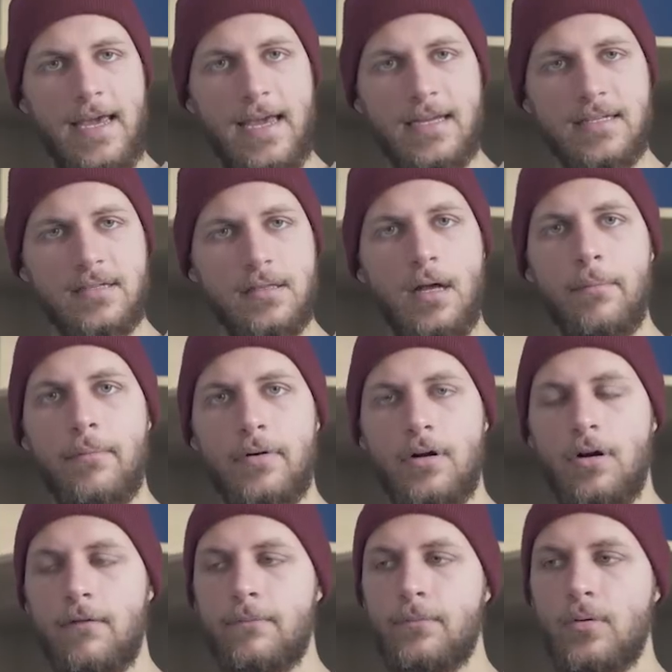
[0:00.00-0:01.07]
X number
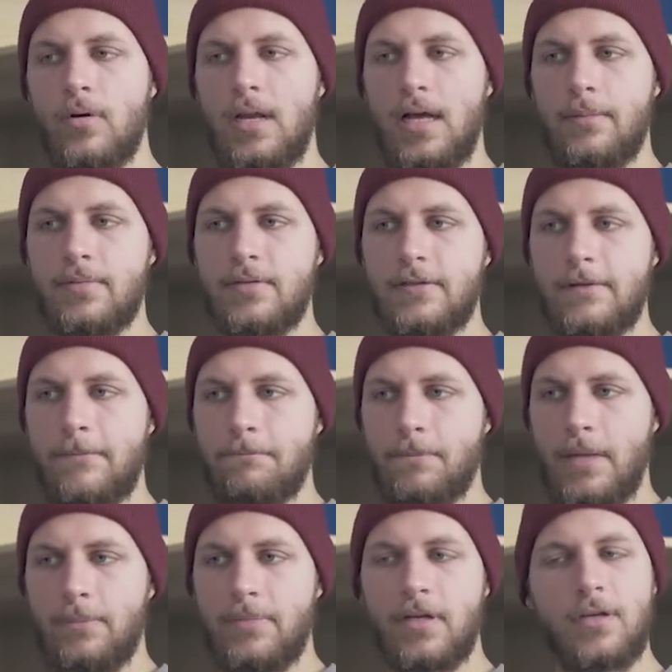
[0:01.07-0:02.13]
of pull-ups,
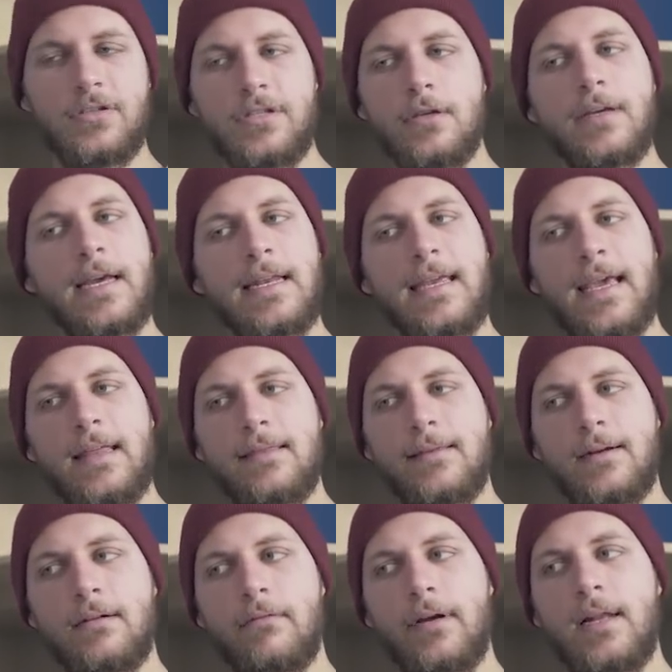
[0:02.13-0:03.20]
because you can get
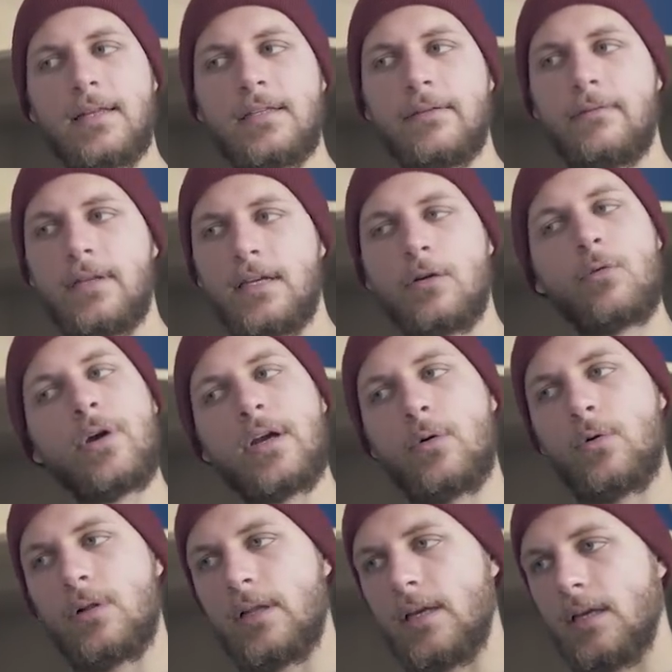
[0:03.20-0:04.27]
there relatively
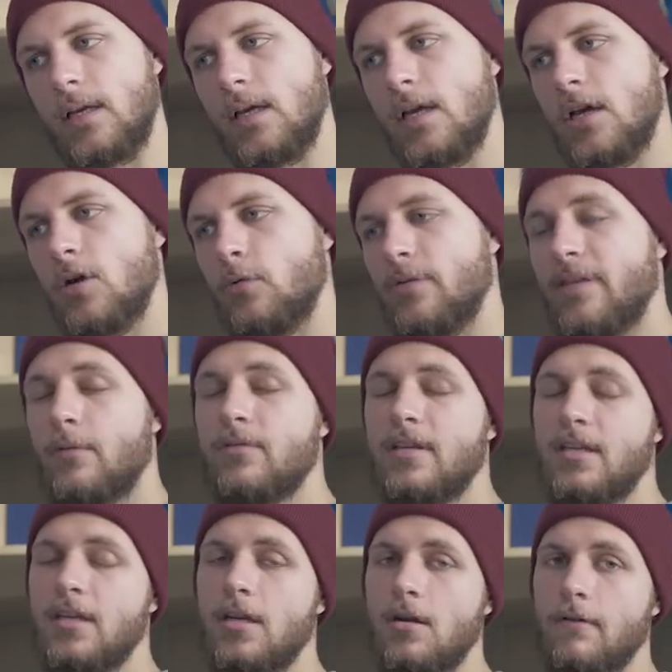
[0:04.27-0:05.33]
quickly without the
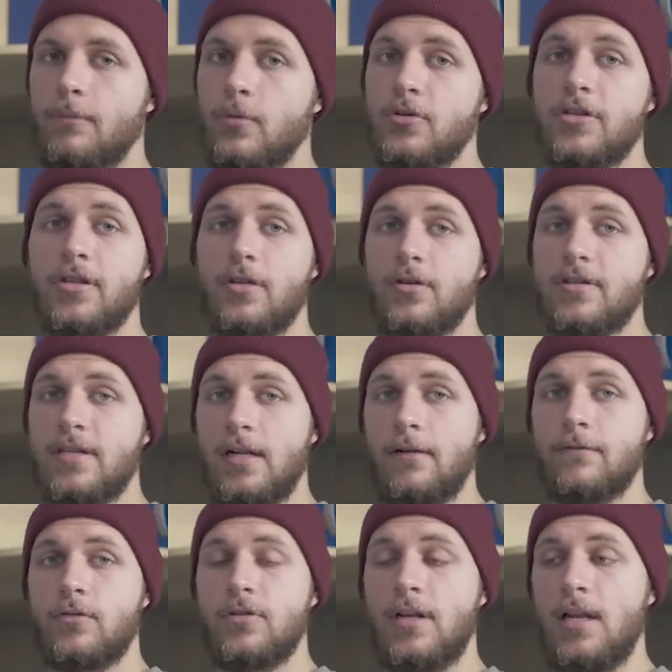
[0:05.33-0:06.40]
need of pushing
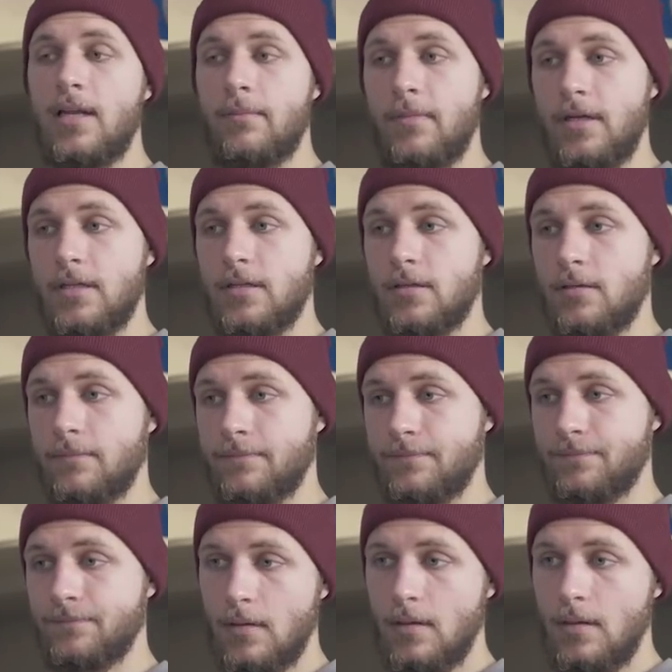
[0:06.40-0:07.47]
yourself to the limit.
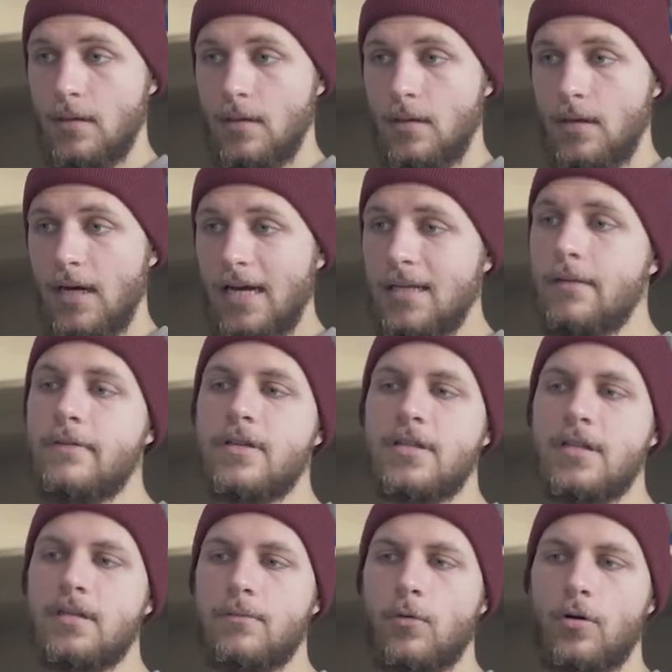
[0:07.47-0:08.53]
I never
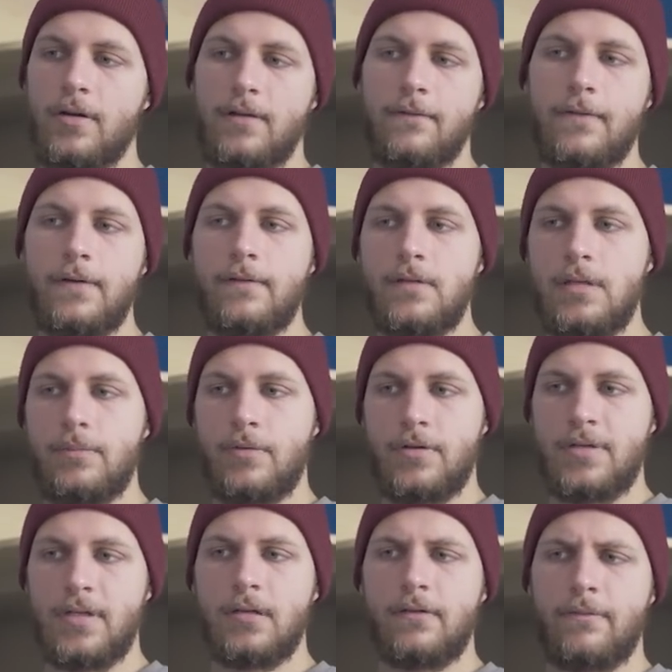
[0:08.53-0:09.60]
did more than
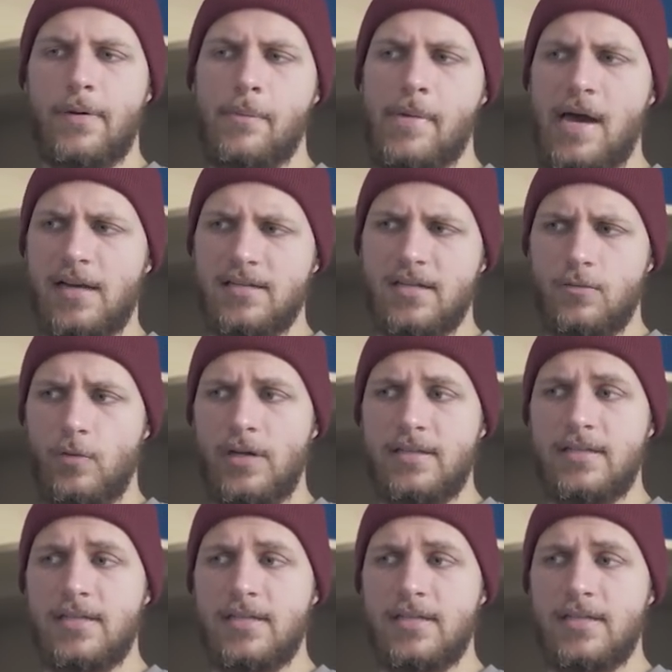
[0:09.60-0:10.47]
50% of my max in one